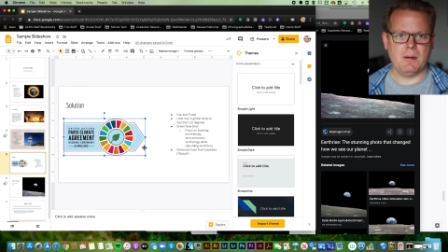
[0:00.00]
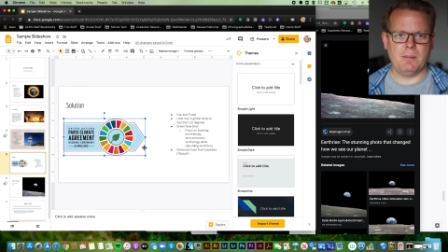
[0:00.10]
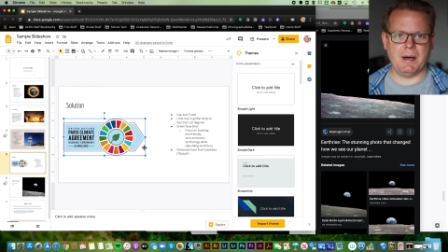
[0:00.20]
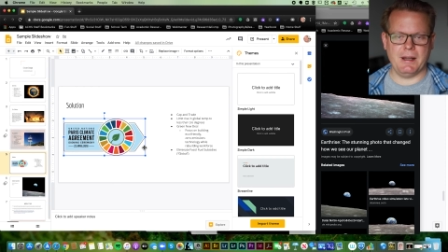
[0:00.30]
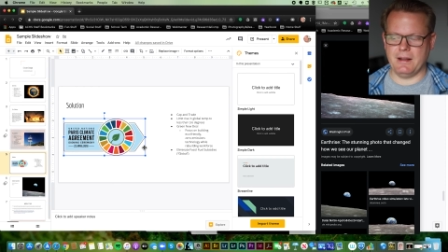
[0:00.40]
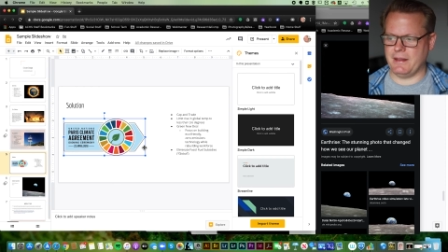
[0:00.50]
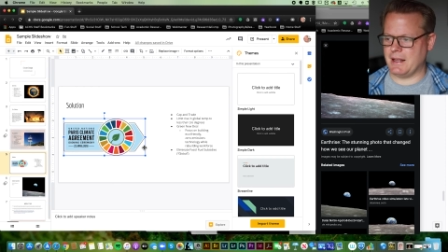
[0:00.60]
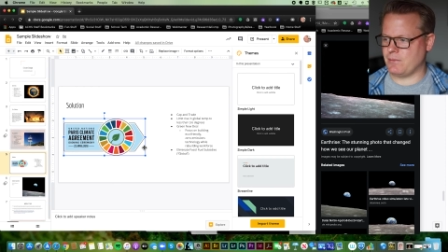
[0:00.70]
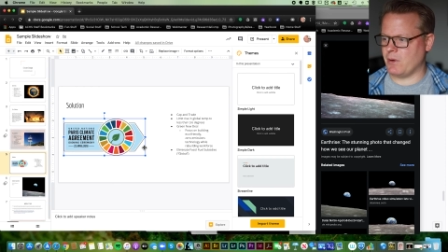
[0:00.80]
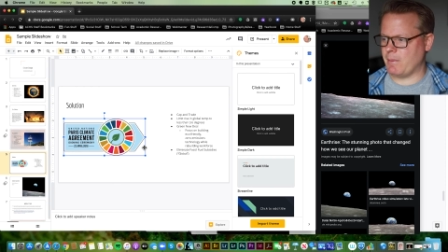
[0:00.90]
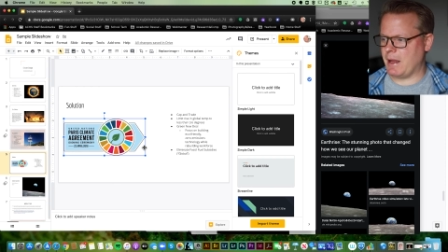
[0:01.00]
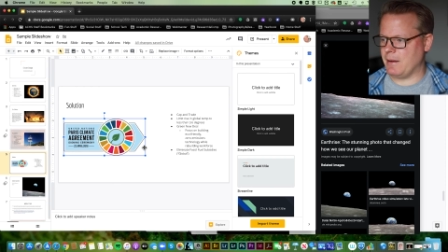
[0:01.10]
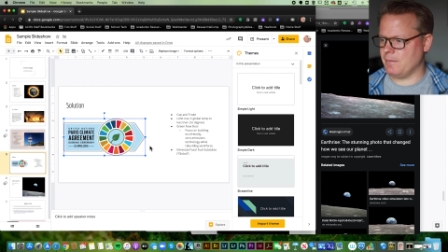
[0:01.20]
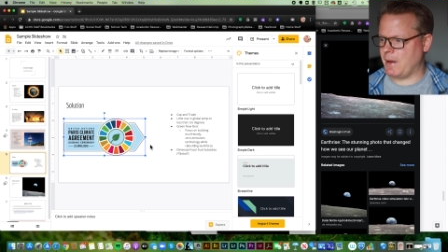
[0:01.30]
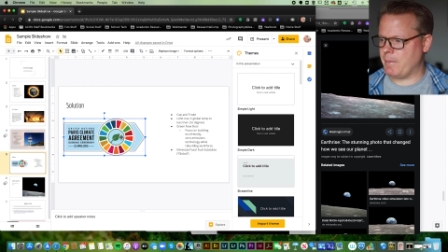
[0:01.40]
but that's one of
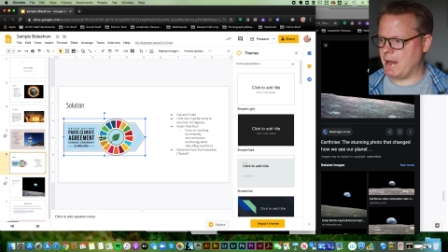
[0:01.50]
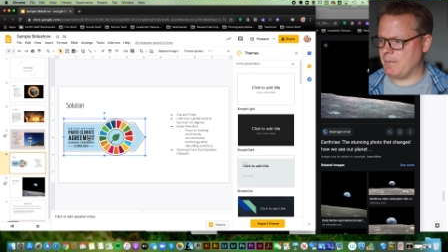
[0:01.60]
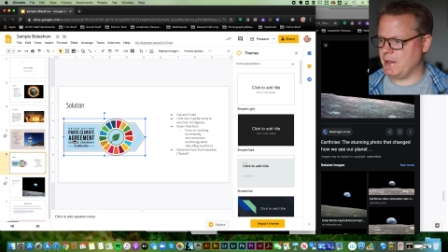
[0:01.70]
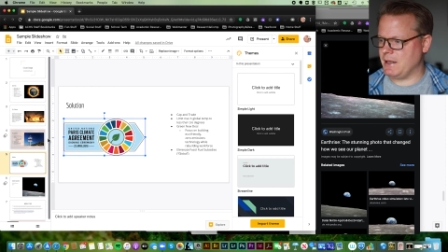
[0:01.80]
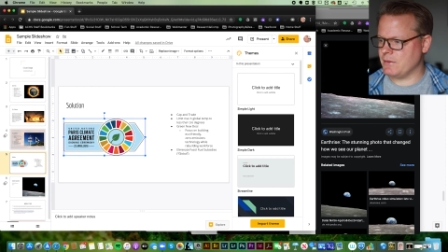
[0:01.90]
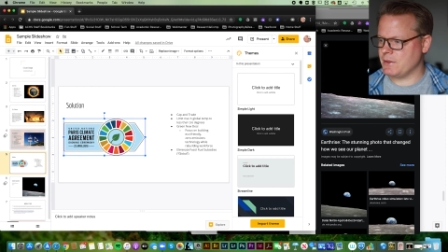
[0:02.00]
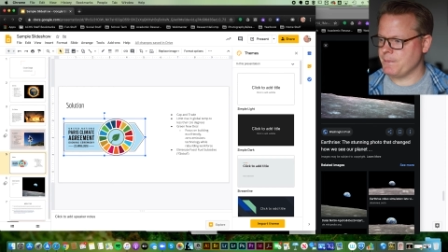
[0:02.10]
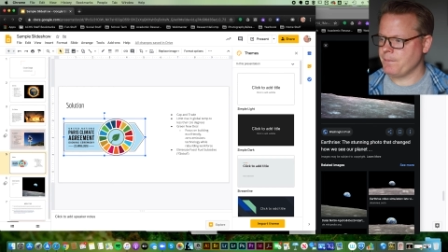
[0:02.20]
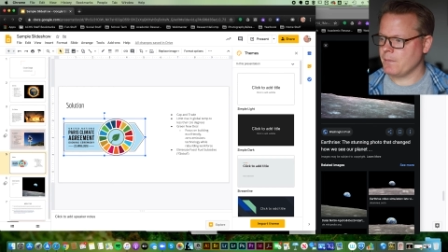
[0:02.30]
my pet peeves.